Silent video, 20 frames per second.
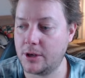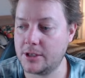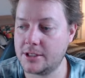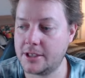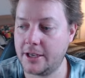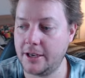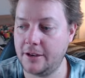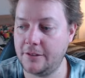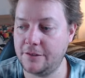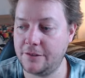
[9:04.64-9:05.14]

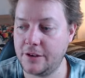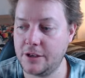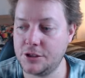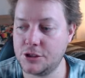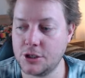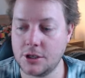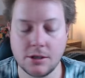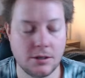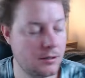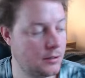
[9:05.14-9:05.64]
scan
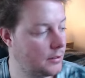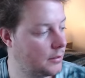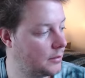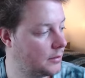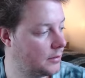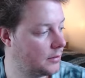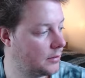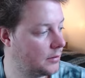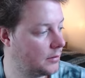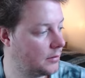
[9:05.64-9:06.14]
feature,
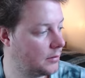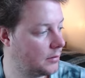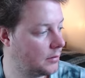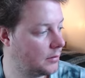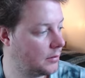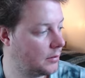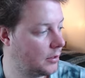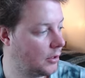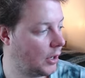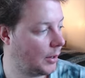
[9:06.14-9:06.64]

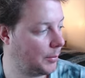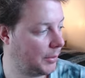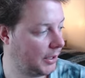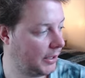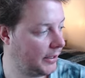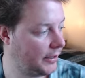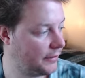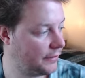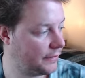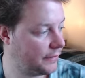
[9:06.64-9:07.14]
I
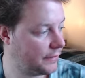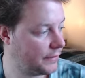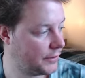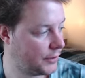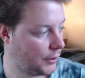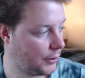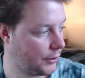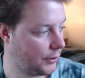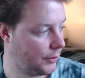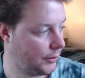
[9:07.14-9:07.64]
believe.
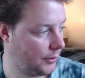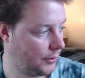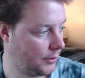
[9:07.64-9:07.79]
So,